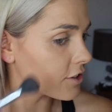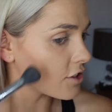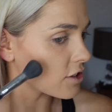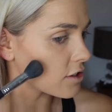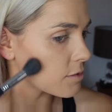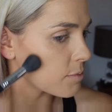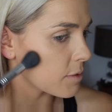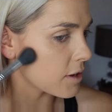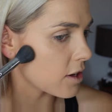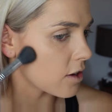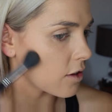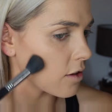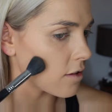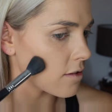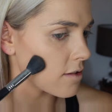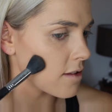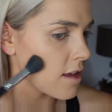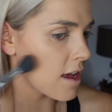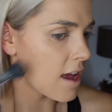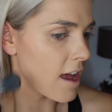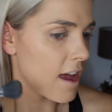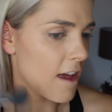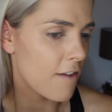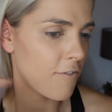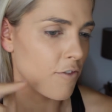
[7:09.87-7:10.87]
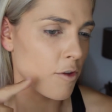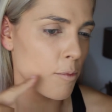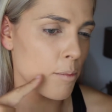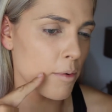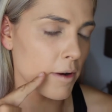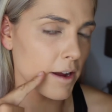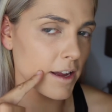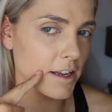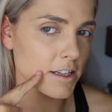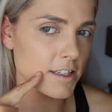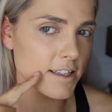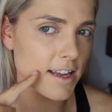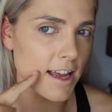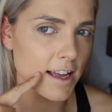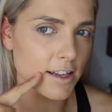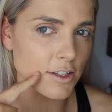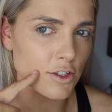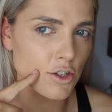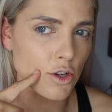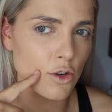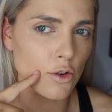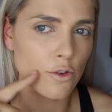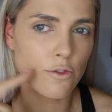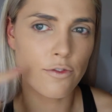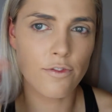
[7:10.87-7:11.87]
just because if you bring it down
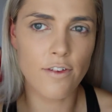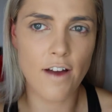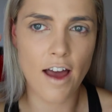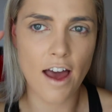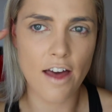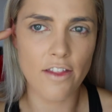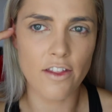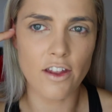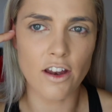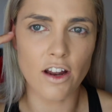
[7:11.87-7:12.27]
too far,